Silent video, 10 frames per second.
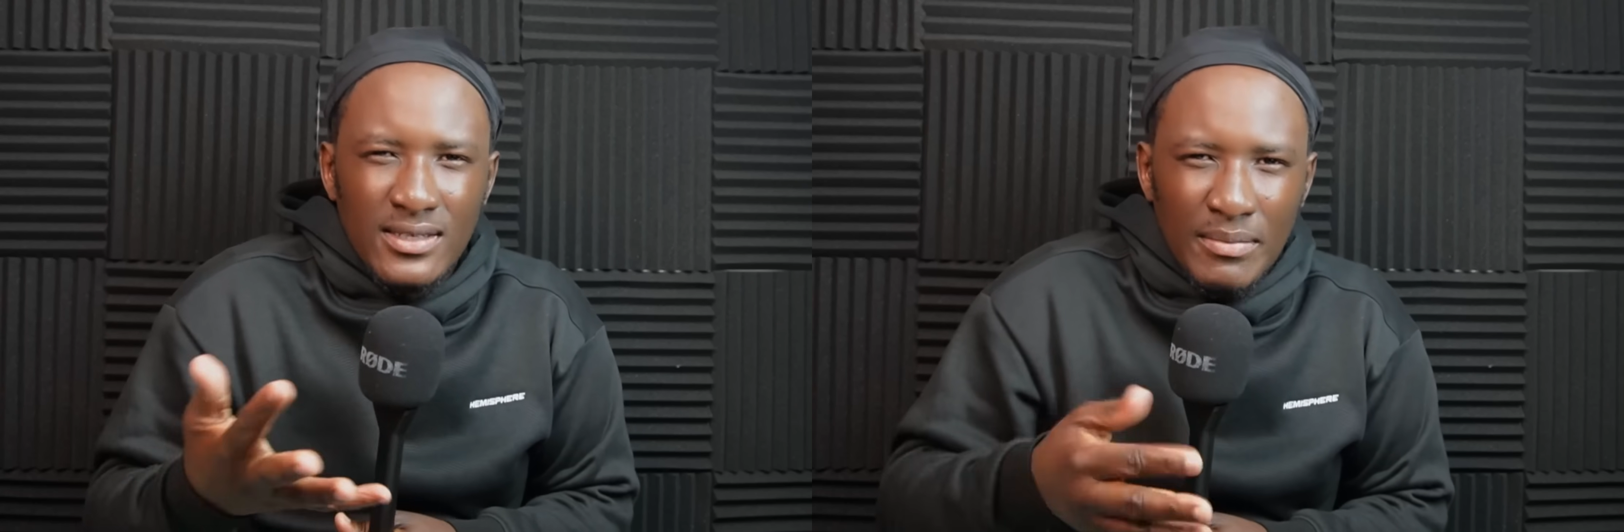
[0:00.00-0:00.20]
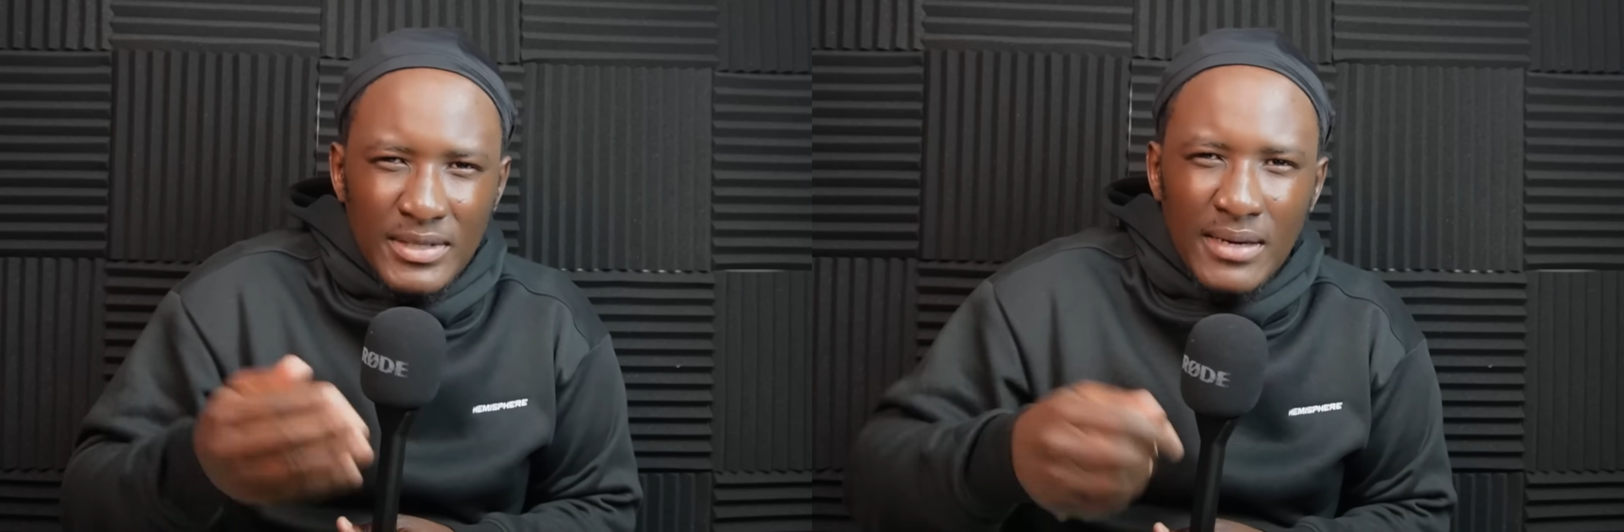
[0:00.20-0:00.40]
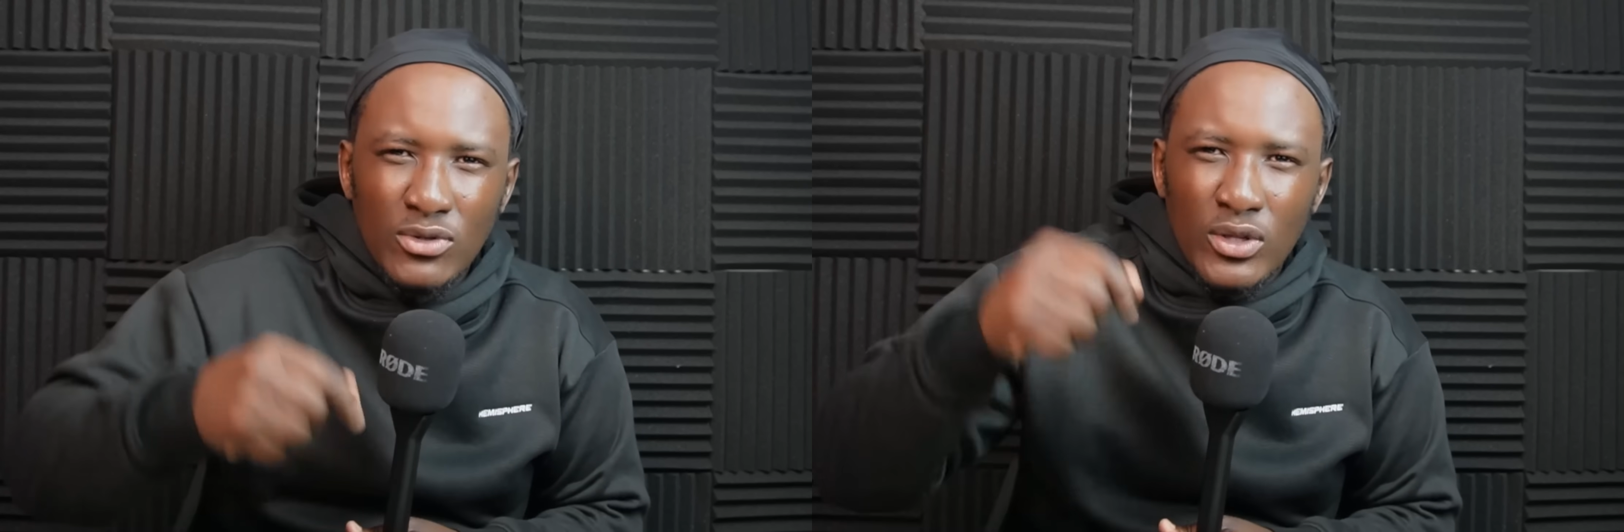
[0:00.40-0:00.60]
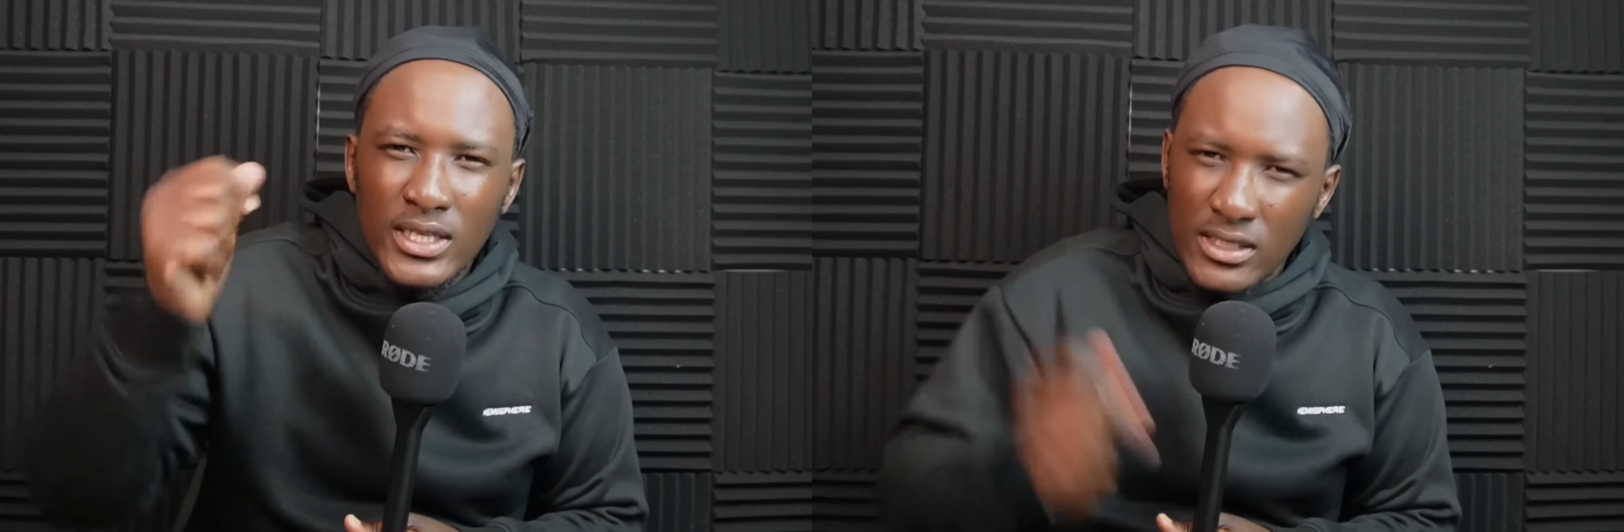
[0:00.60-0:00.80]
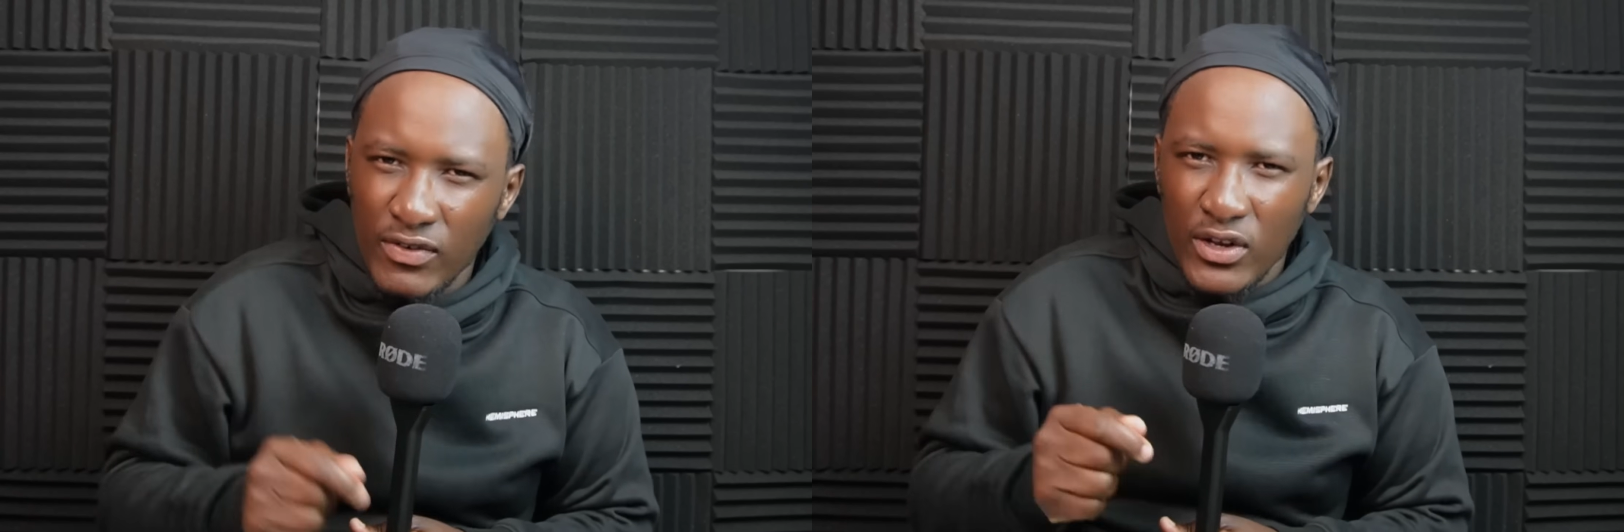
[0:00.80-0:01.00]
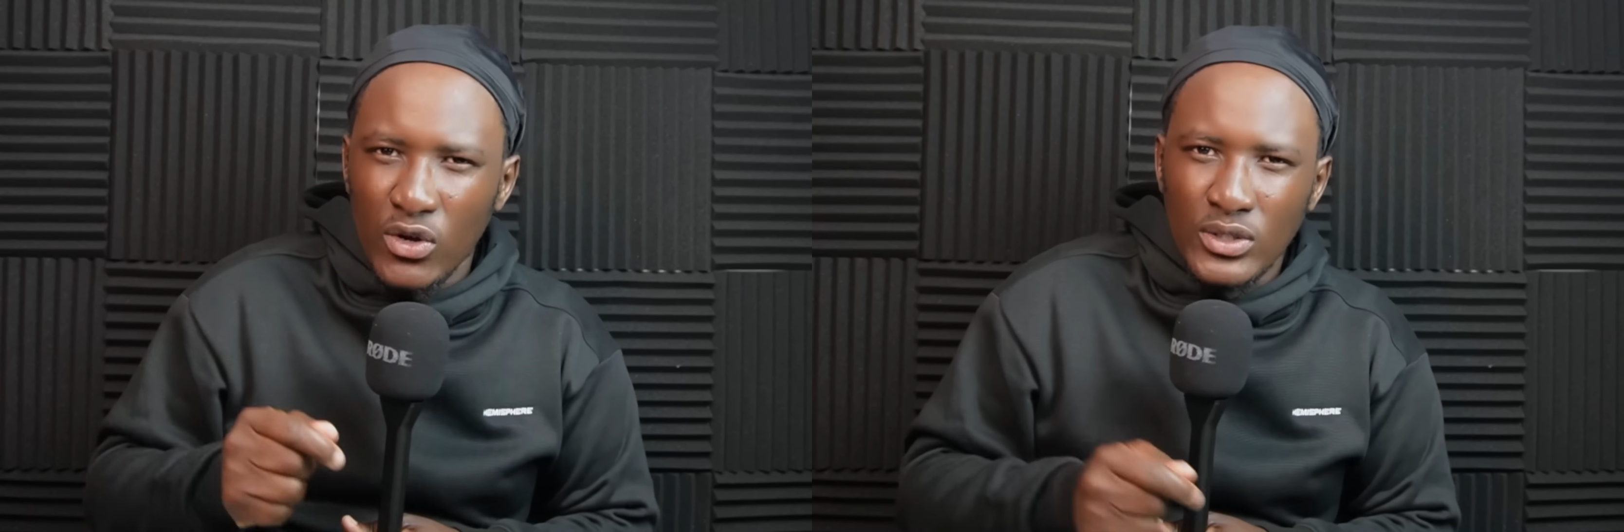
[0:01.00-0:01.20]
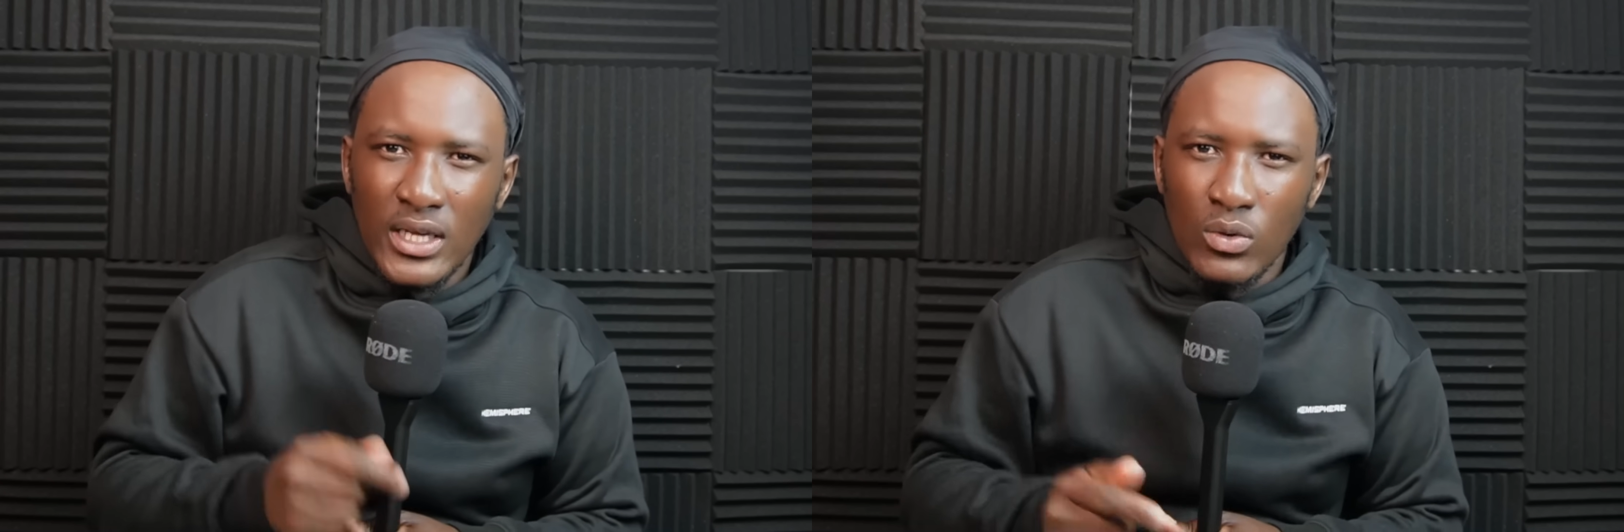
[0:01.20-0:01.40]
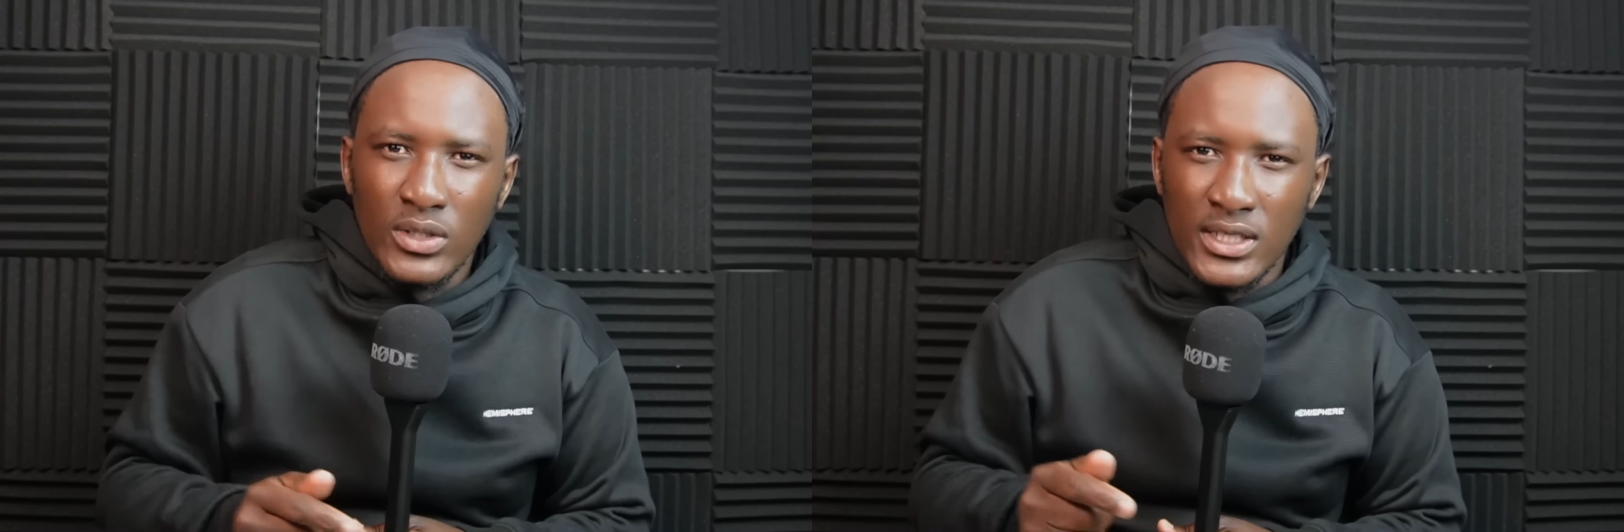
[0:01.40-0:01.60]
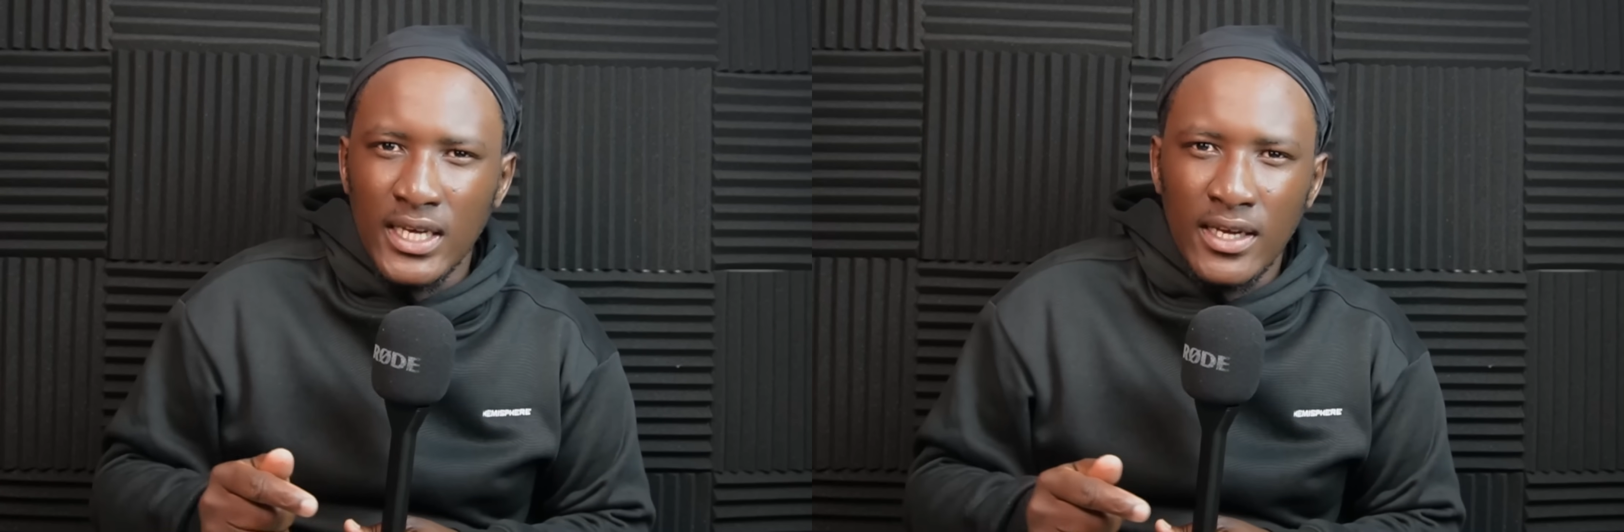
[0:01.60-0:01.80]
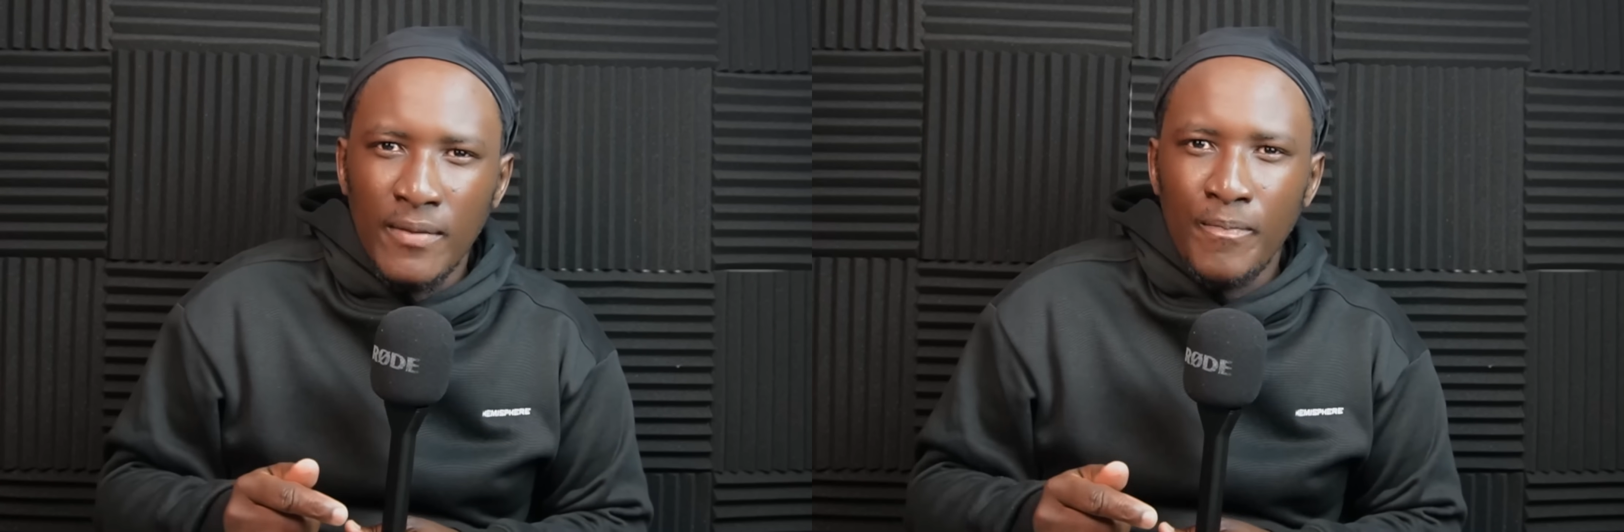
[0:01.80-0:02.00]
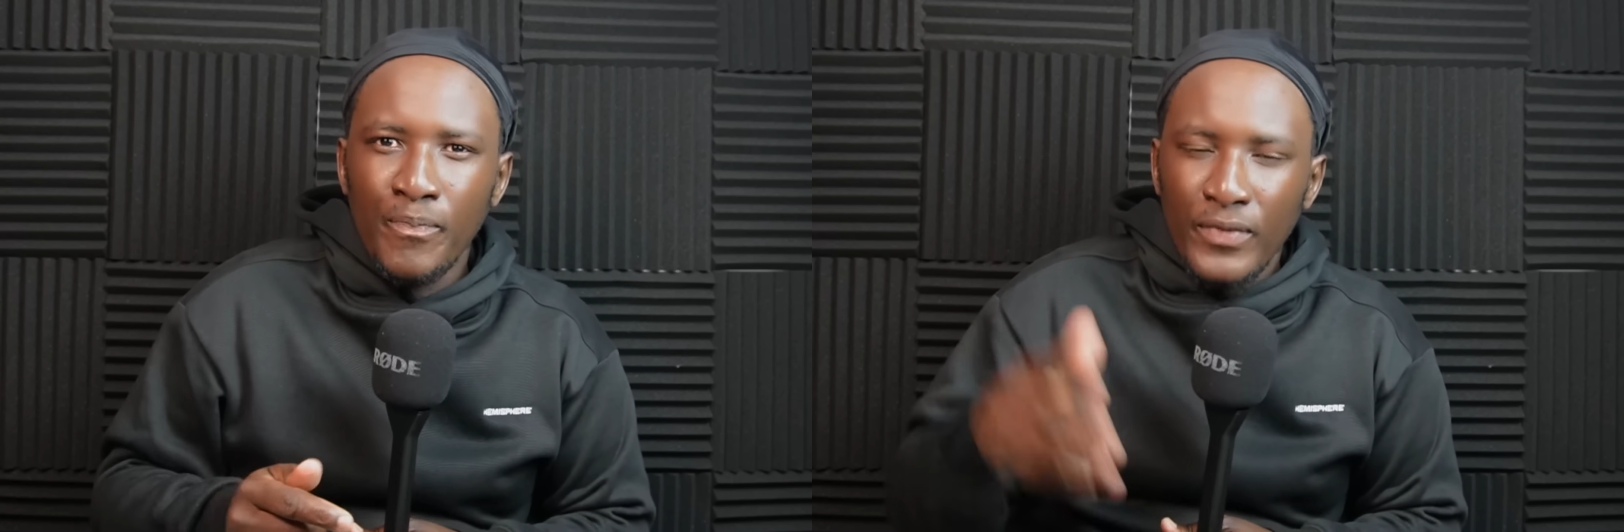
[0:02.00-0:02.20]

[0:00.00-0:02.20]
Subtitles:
Sometimes on these videos, I will say,